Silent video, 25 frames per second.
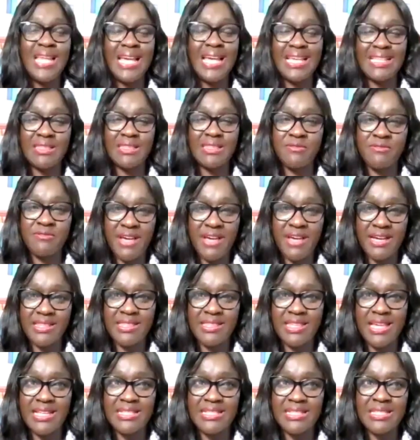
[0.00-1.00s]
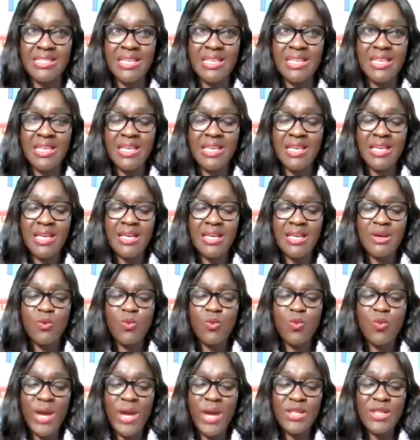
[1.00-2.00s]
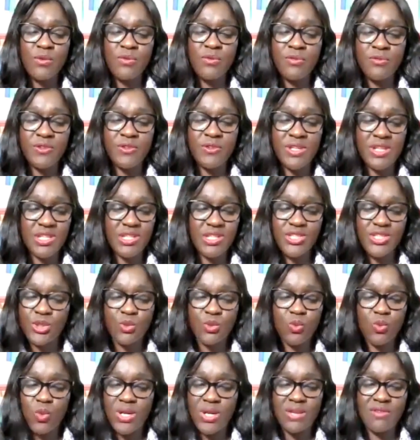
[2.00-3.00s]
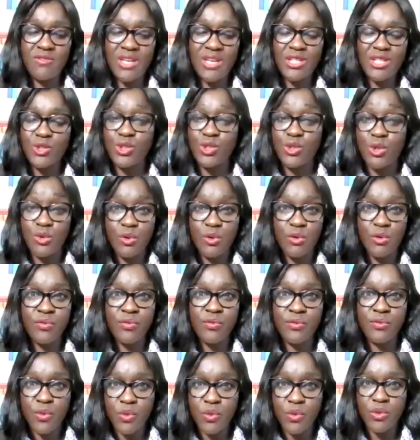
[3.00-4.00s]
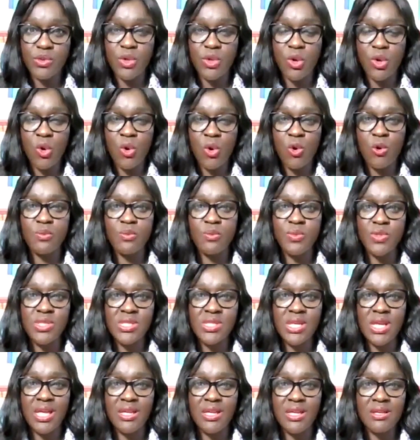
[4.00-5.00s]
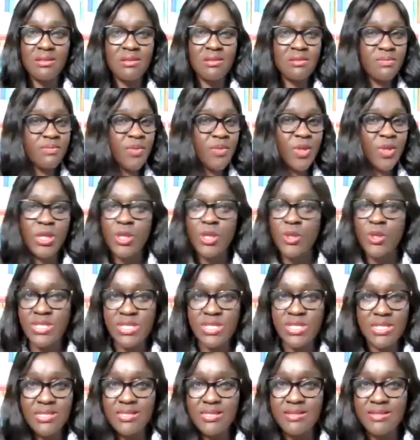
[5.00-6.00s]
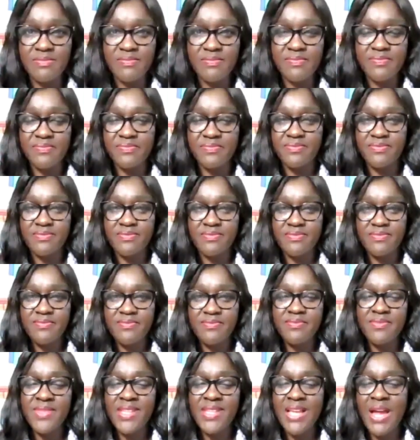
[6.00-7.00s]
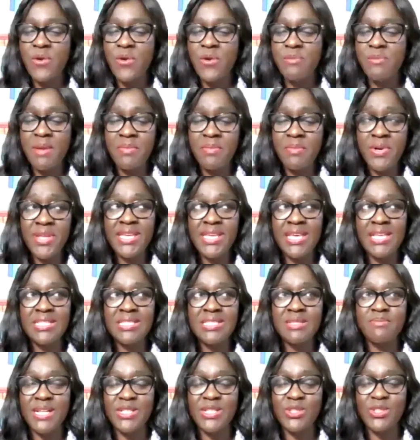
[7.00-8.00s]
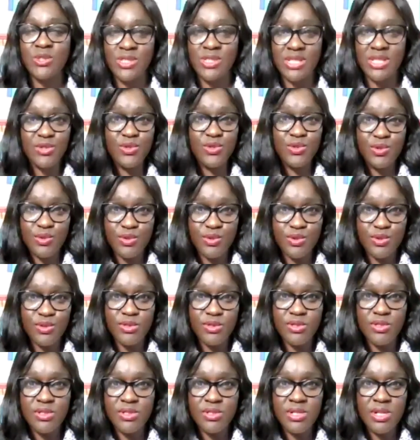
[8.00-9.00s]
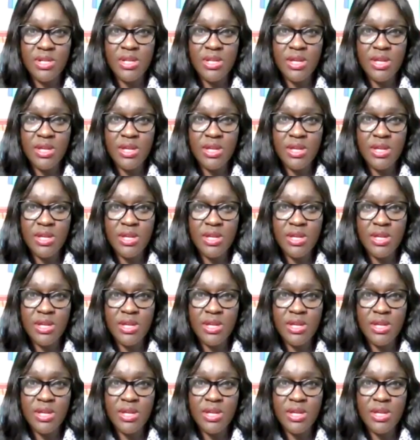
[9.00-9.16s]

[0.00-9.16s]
like the fact that when you finish whatever you're doing on your phone or computer, close it. I remember a case in my daughter's school